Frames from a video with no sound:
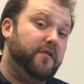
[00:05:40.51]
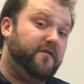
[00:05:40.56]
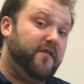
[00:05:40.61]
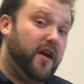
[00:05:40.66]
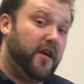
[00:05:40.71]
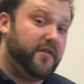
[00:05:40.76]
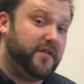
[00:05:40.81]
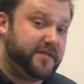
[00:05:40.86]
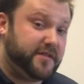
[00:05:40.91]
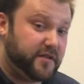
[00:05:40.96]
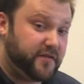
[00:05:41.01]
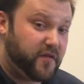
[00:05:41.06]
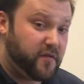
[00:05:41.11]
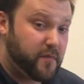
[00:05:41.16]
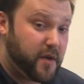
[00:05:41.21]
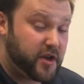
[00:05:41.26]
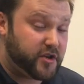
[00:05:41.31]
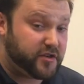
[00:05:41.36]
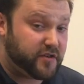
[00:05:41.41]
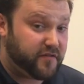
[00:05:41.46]
you found this
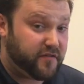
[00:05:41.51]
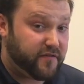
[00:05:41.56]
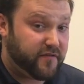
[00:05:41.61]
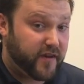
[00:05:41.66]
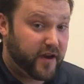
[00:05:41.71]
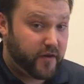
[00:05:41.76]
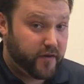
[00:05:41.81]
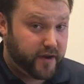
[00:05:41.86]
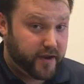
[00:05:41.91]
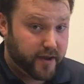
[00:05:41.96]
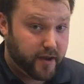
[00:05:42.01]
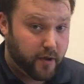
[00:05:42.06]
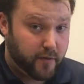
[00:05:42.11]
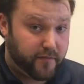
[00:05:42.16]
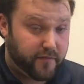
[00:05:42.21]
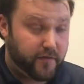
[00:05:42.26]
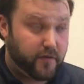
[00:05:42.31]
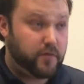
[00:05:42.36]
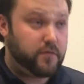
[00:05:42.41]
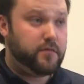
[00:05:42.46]
information very
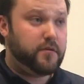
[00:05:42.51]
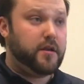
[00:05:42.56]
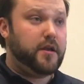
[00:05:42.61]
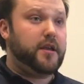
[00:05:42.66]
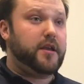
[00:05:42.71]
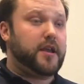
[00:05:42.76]
helpful.